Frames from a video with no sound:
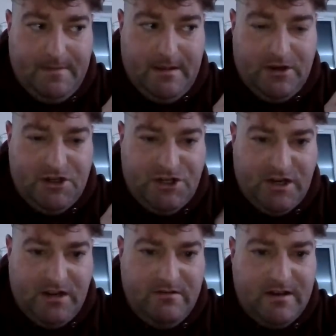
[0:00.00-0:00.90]
a
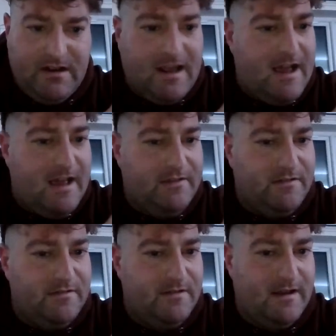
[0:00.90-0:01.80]
show that they had
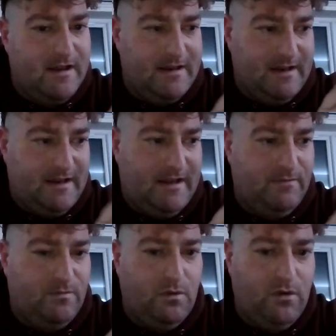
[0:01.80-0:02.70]
on at the
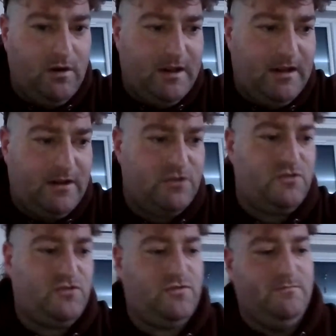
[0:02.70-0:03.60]
Worley
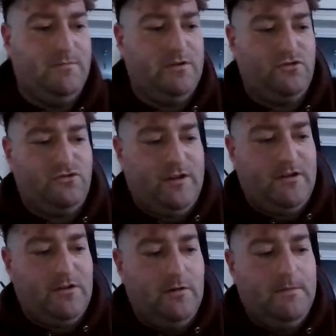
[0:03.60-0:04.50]
Model Train
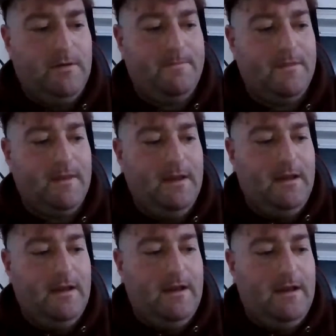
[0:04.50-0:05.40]
Club.
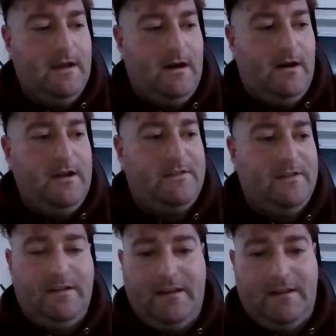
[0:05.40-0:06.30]
I
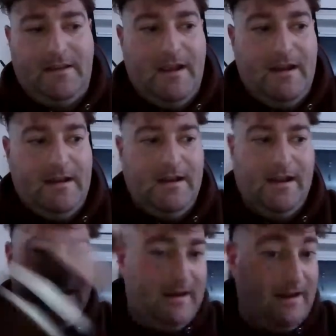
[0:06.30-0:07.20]
attended then,
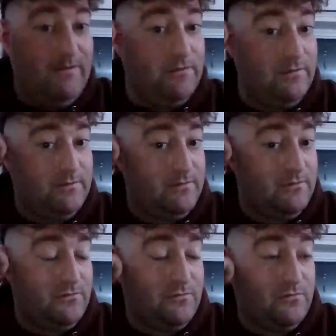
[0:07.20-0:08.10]
and it was
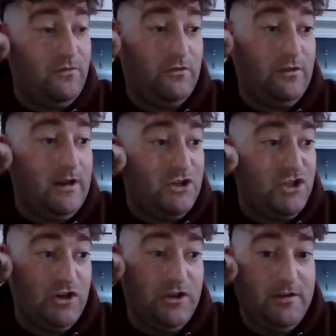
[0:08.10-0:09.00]
quite good
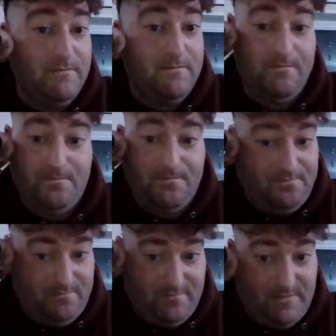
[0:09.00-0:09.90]
actually.
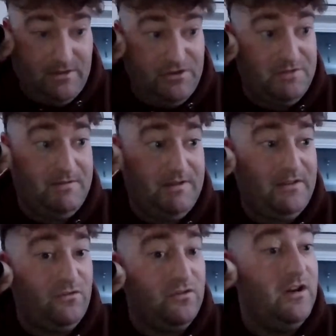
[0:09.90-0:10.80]
Just
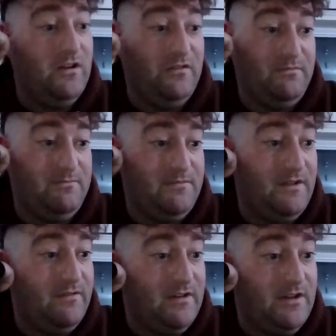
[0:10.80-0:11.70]
meeting quite a lot of
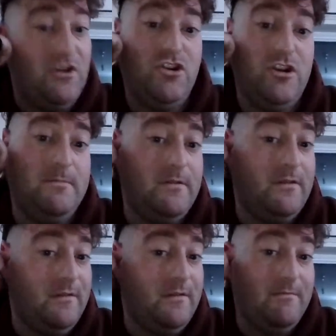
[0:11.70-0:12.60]
different YouTubers.